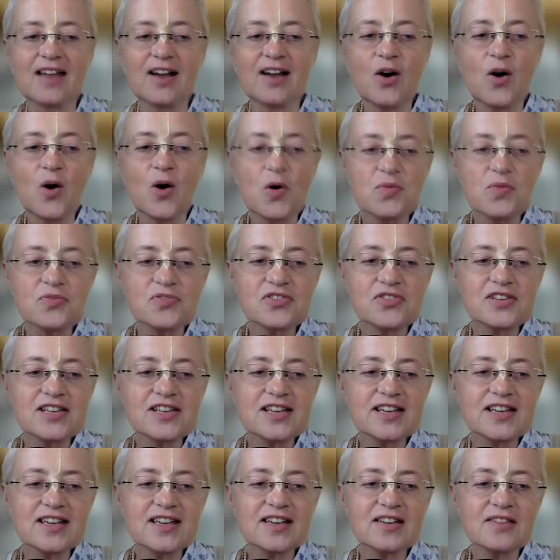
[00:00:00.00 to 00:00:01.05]

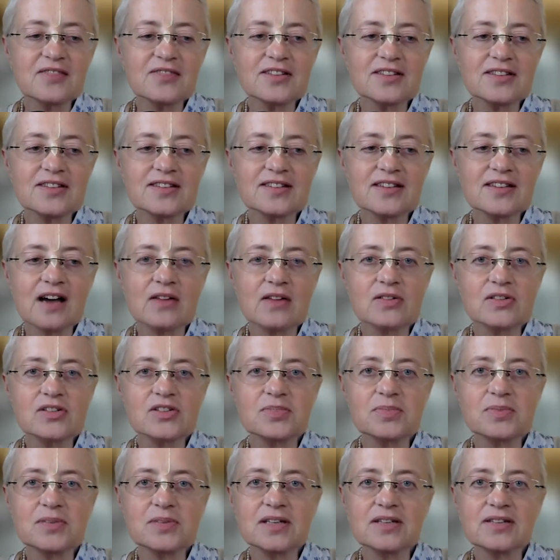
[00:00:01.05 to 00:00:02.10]
hopefully, with our
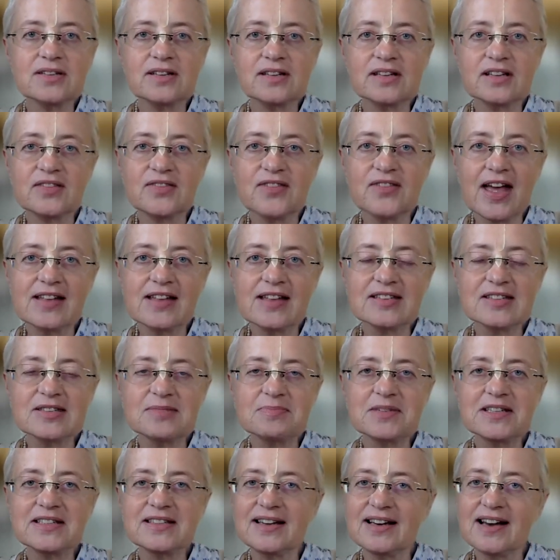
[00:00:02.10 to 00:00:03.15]
spiritual
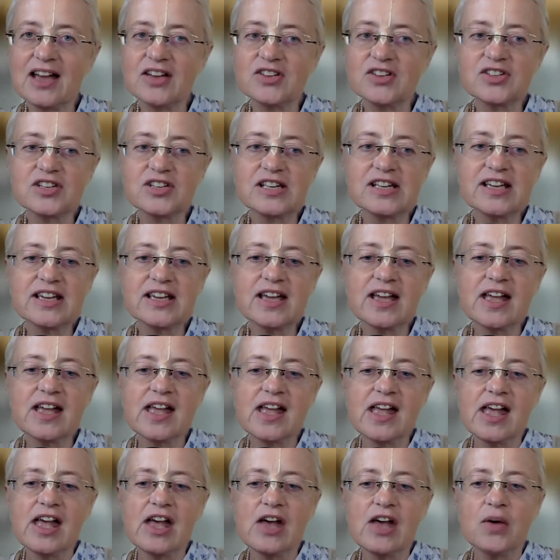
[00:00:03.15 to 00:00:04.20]
advancement gradually,
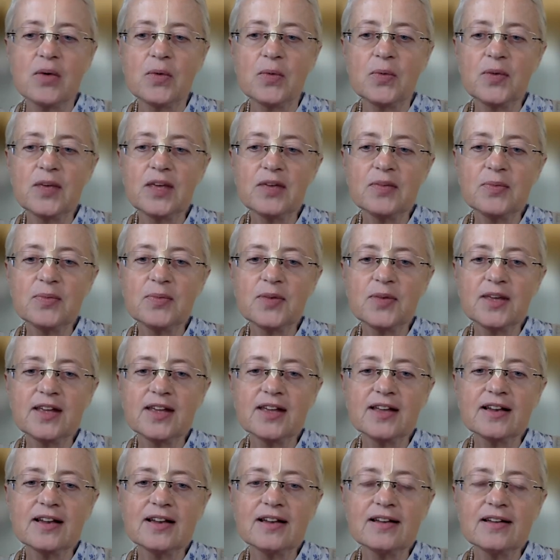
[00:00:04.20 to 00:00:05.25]
we
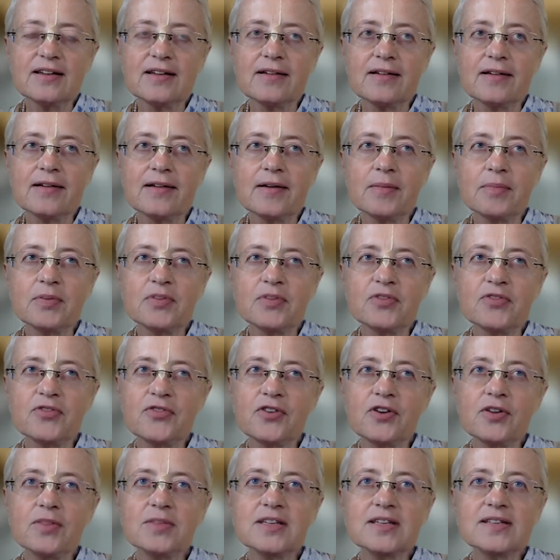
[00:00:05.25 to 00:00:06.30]
will
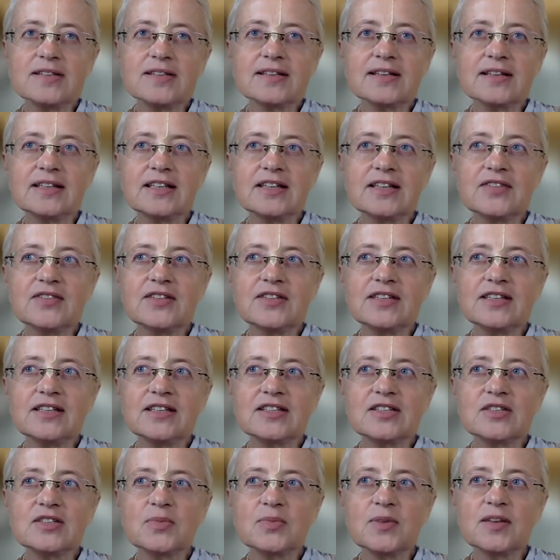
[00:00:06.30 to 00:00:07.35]
perform these
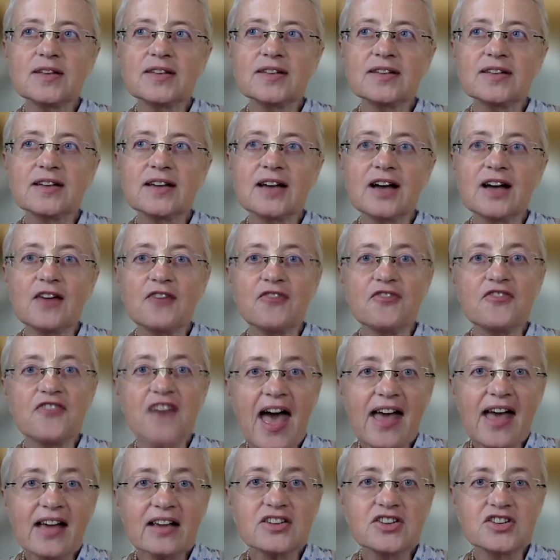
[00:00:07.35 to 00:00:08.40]
activities with
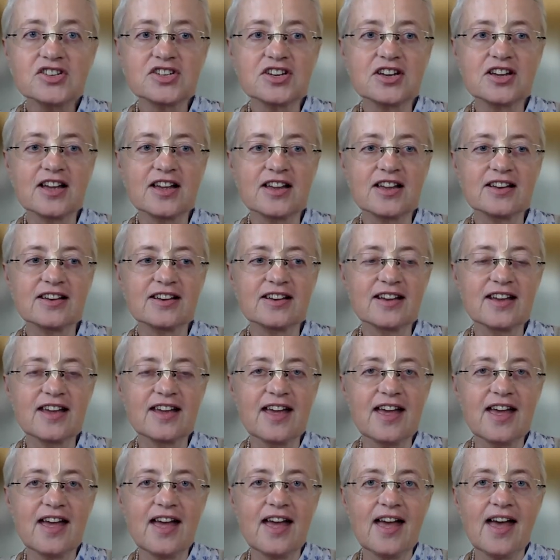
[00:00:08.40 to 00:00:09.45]
affection
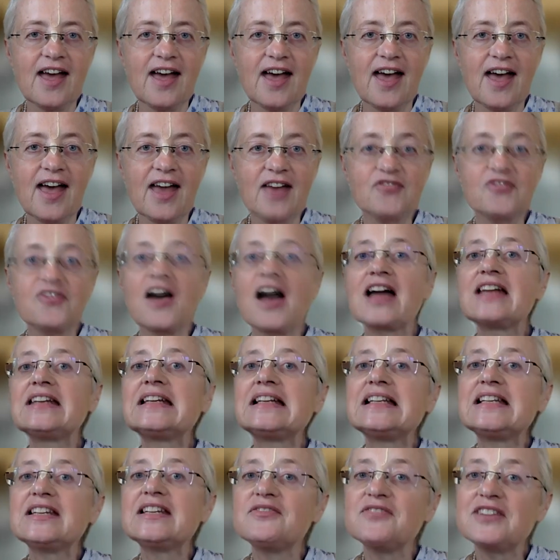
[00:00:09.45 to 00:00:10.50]
and
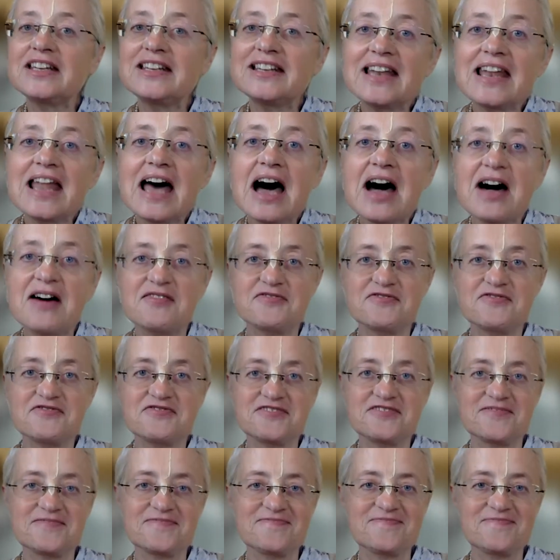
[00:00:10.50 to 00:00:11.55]
finally with love,
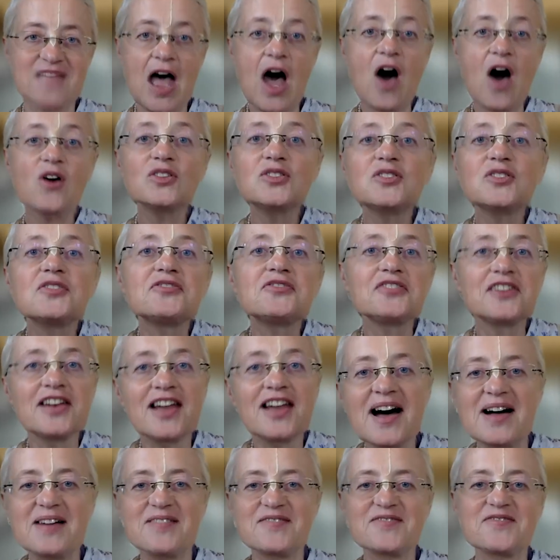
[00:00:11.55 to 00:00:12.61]
out of
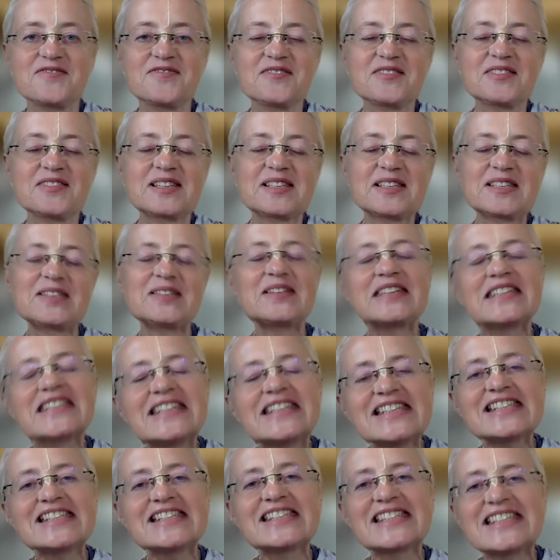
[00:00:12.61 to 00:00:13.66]
love. So
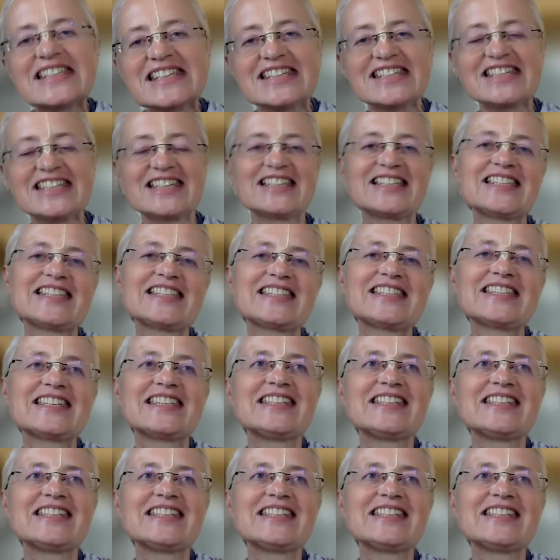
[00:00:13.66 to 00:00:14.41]
this is